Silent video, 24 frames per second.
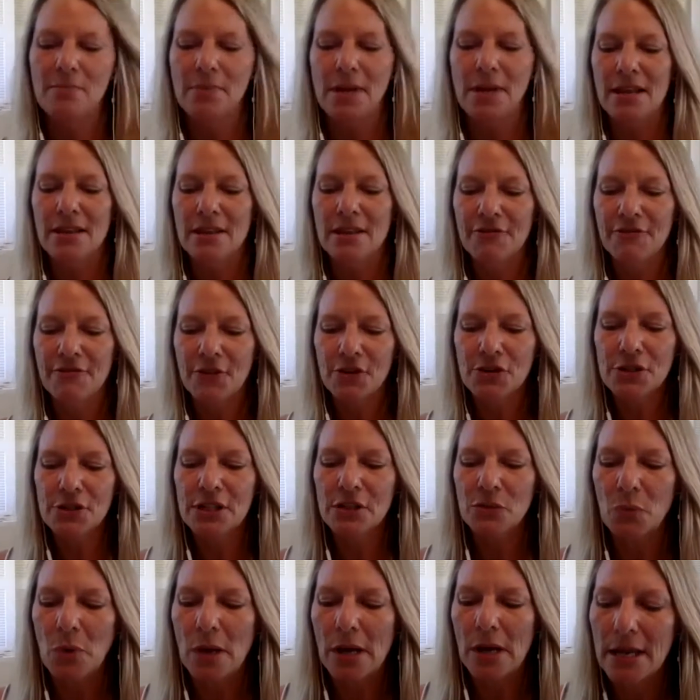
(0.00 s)
But the first
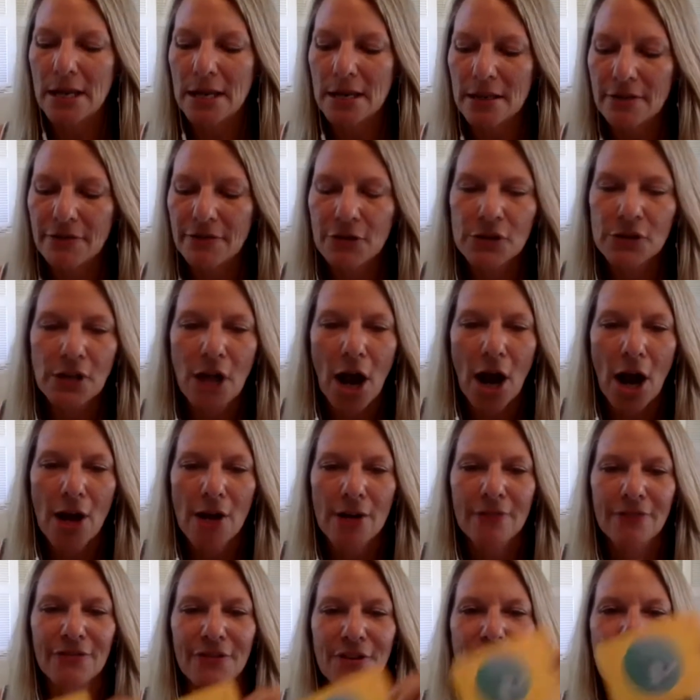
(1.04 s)

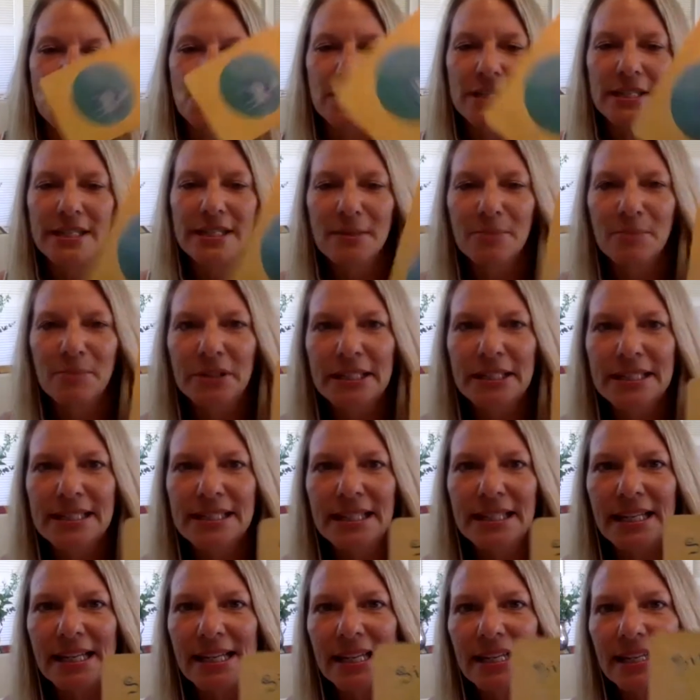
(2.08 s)
card for you is
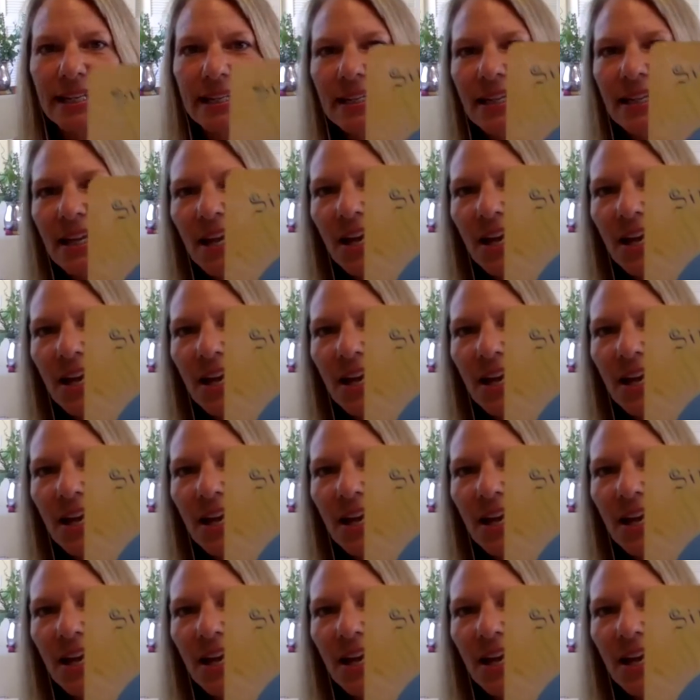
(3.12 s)
simplicity.